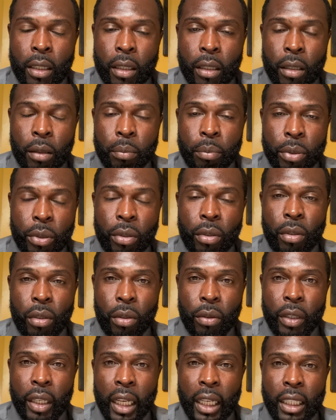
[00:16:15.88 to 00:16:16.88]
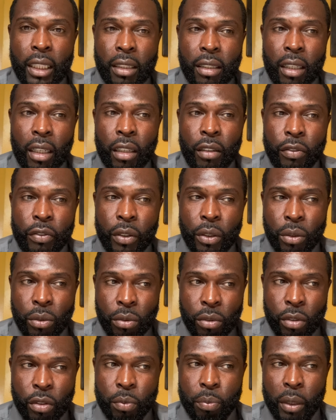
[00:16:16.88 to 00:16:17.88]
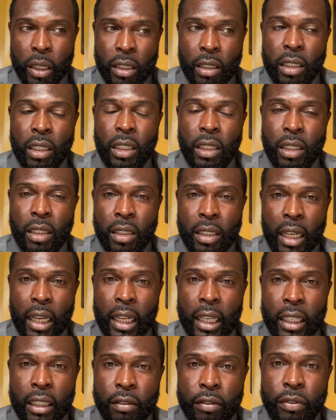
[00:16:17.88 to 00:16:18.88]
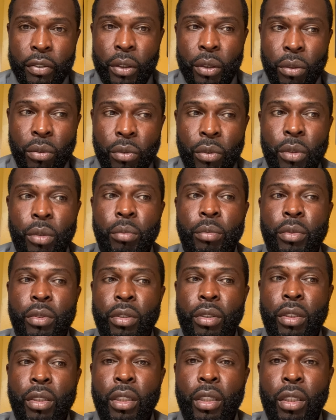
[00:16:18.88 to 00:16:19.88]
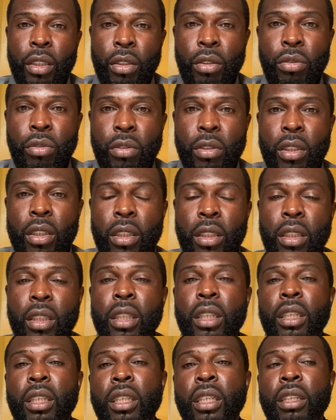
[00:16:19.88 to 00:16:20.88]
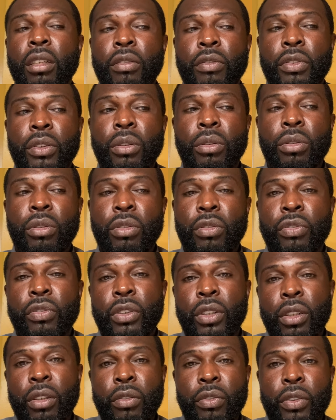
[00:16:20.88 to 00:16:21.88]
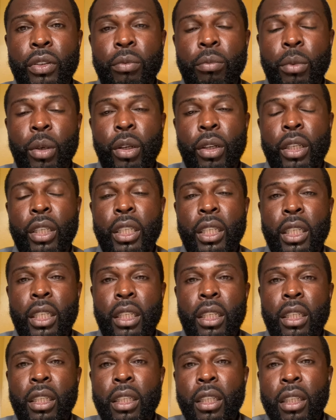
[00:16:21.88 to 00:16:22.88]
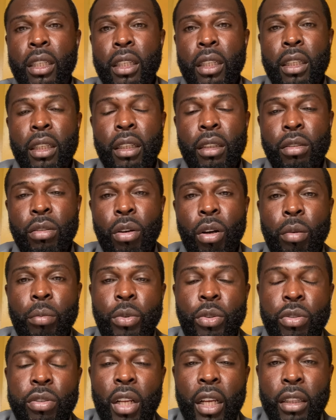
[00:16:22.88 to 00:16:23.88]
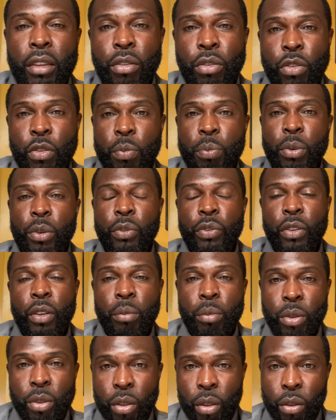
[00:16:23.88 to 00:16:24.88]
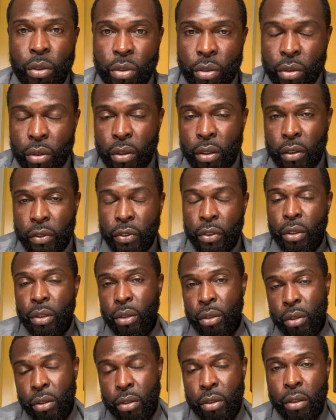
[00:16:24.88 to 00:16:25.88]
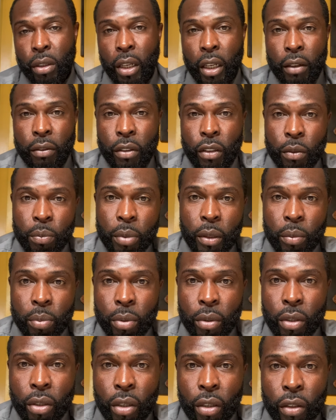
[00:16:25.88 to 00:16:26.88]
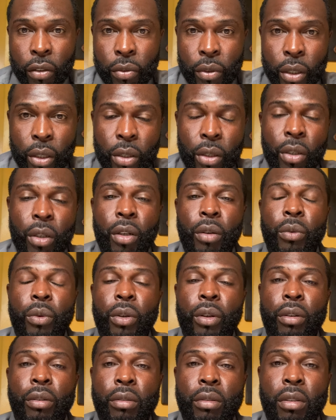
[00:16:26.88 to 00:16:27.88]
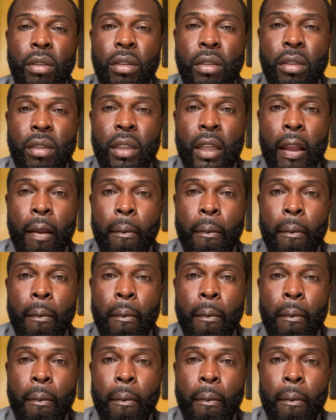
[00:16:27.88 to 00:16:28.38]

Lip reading: Computer located telephones, specially designed phone rooms used to conduct interviews for marketing. It's almost like those spoof numbers also. And if you notice, you have these people call for car warranties,